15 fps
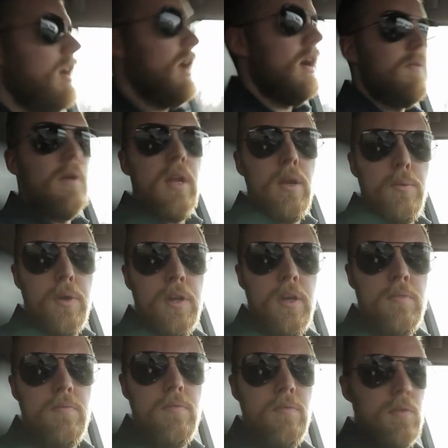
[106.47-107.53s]
I really would
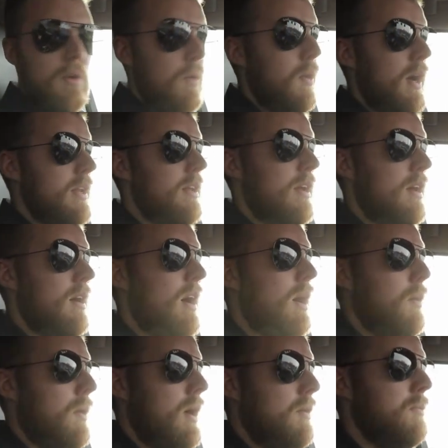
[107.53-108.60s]
have no idea
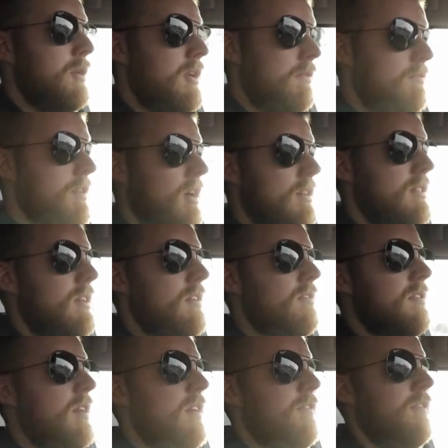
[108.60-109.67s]
how I would have done
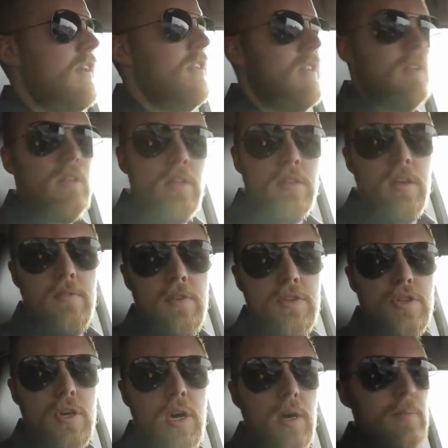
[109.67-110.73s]
this if I did not have a
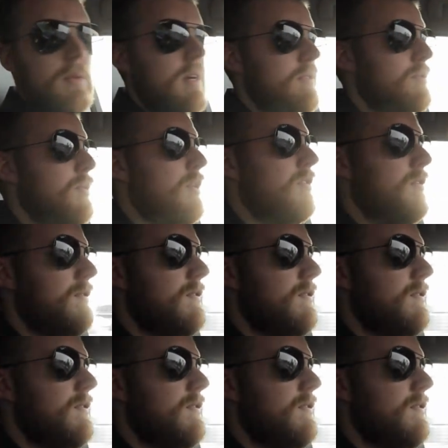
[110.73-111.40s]
job that was